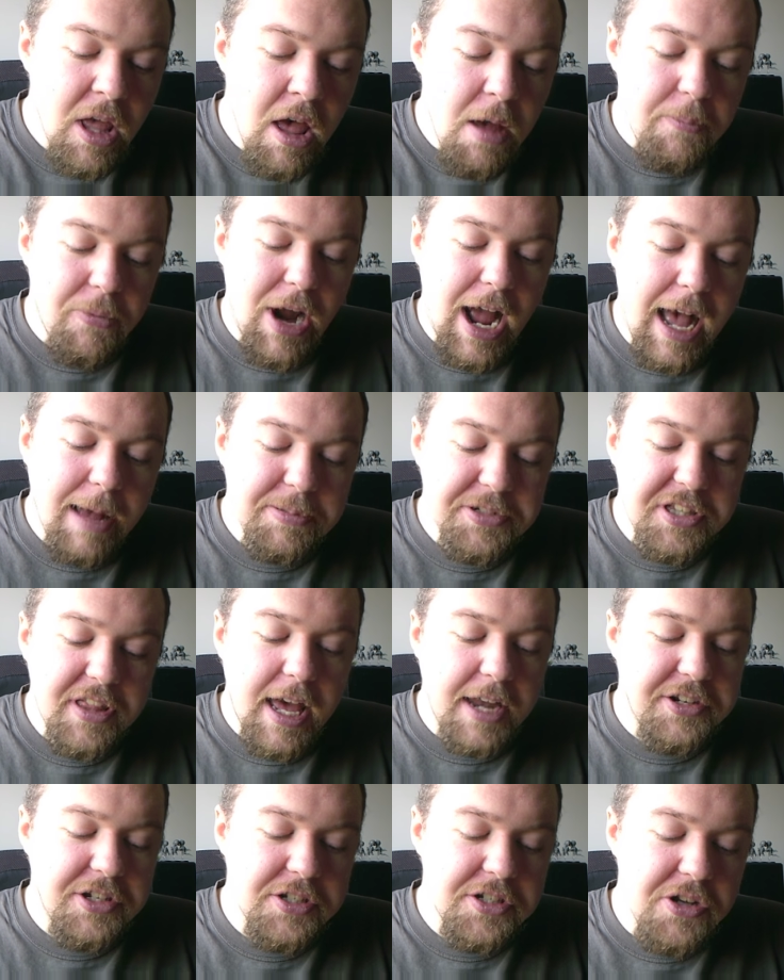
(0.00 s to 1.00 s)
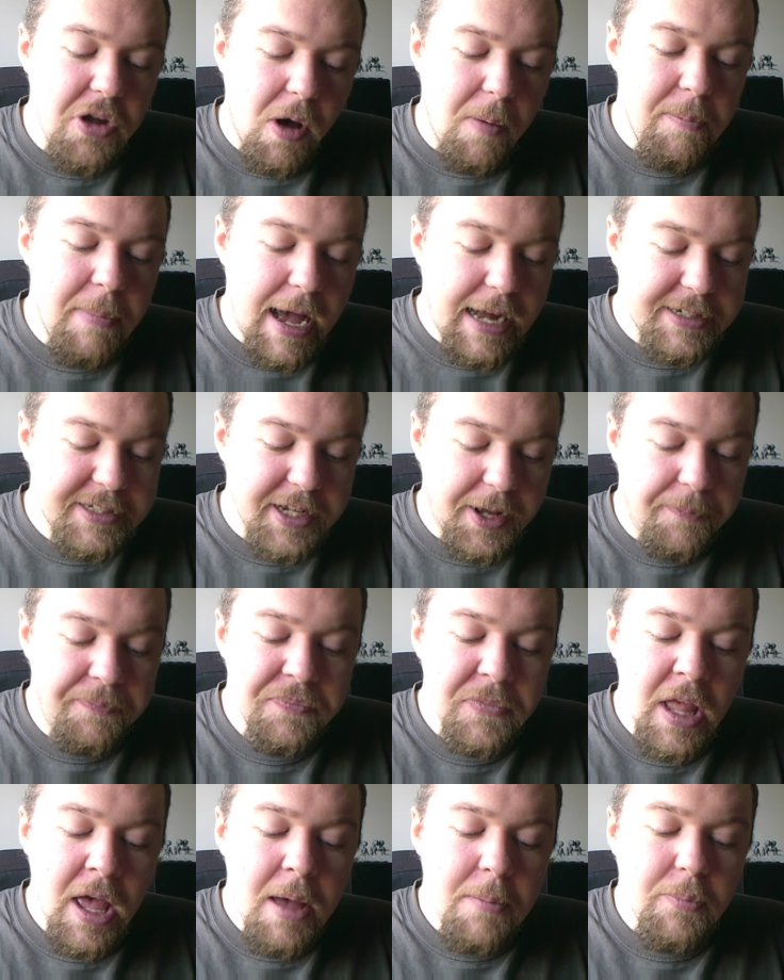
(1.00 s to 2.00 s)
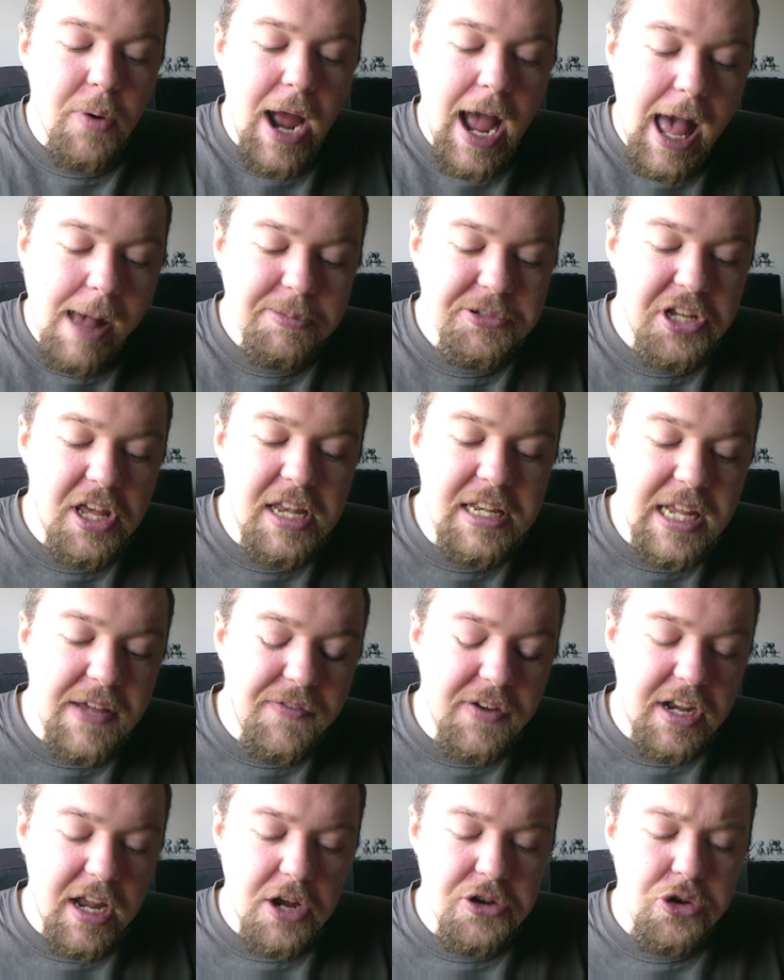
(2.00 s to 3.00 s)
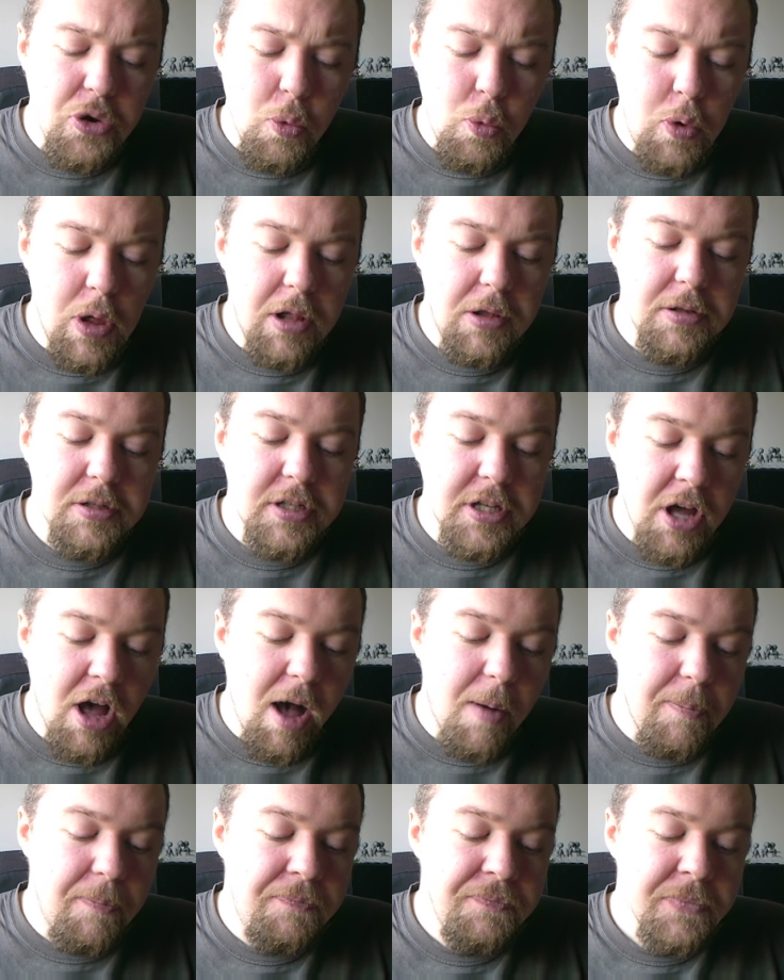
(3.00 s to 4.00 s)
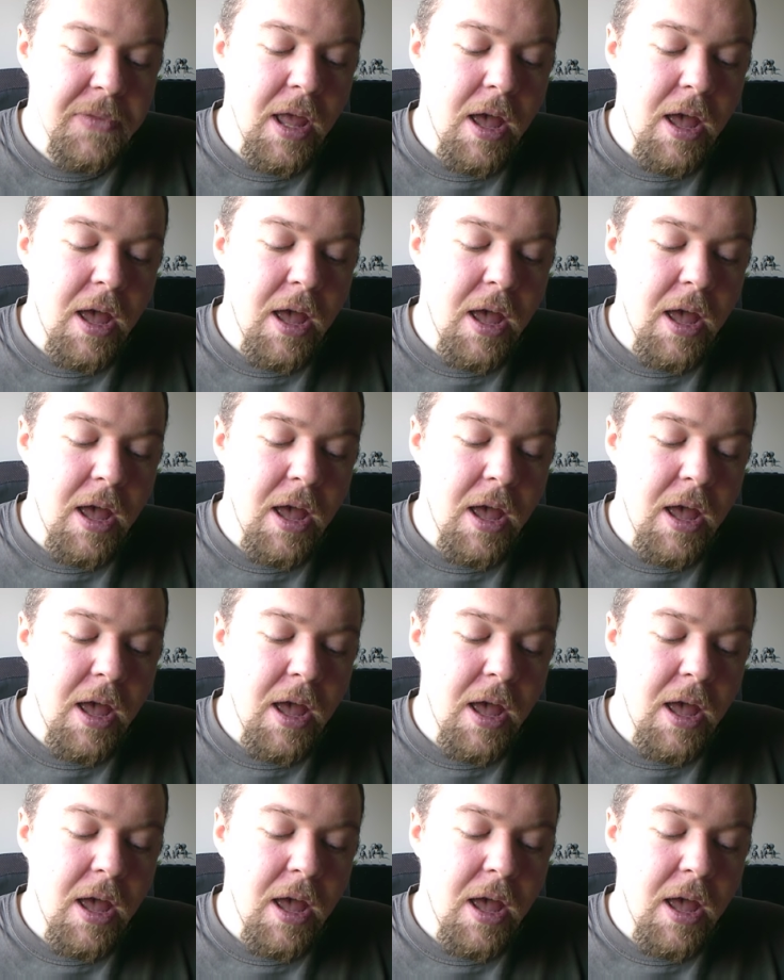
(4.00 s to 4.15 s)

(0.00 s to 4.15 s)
Perhaps that does not matter. Perhaps a dividend will come.